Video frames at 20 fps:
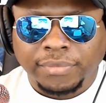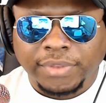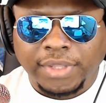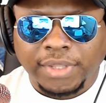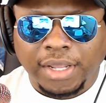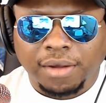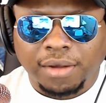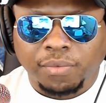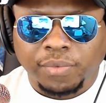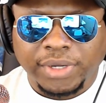
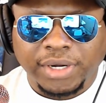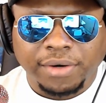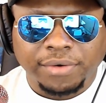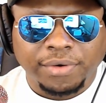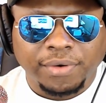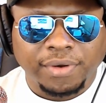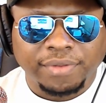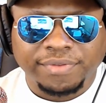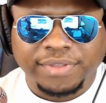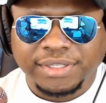Now, we don't
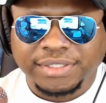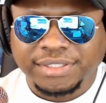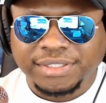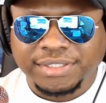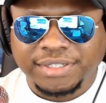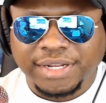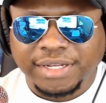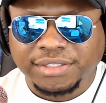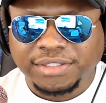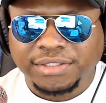know if this is
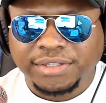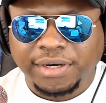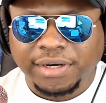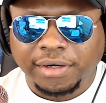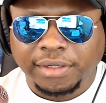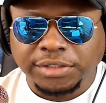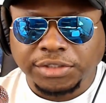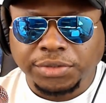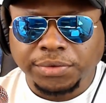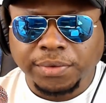
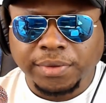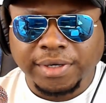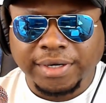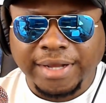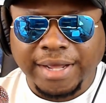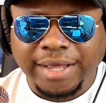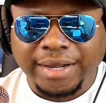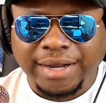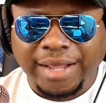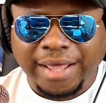necessarily true or
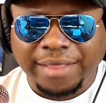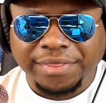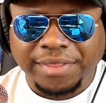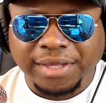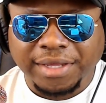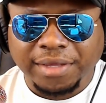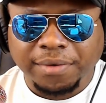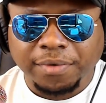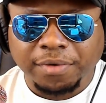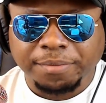not. I
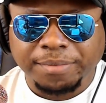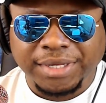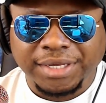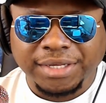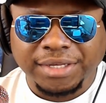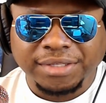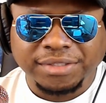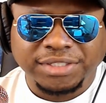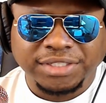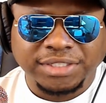think it would
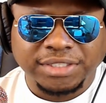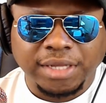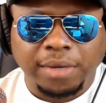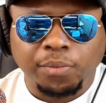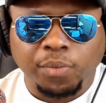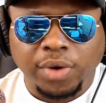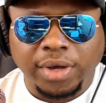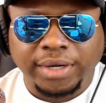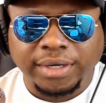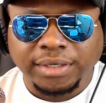be
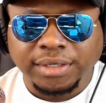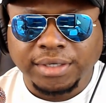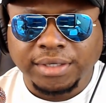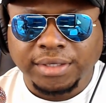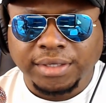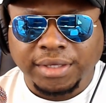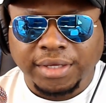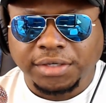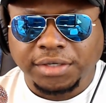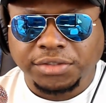somewhat
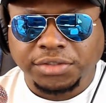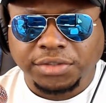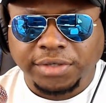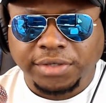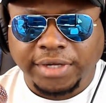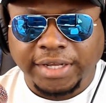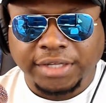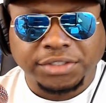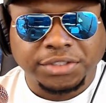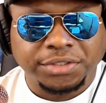
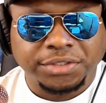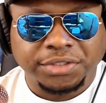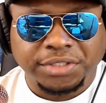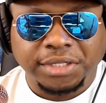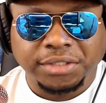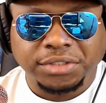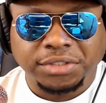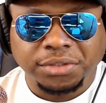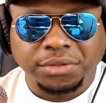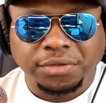
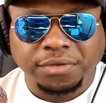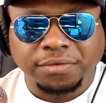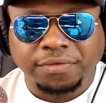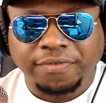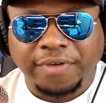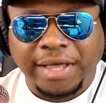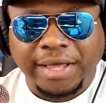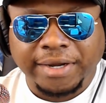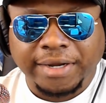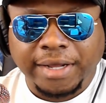interesting to
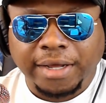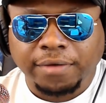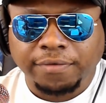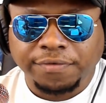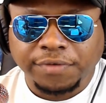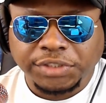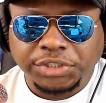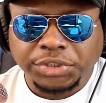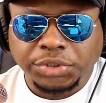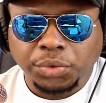find out
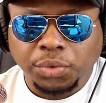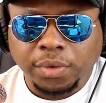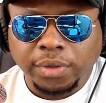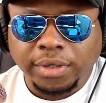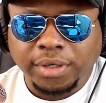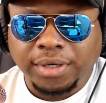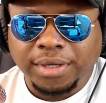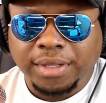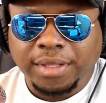for sure.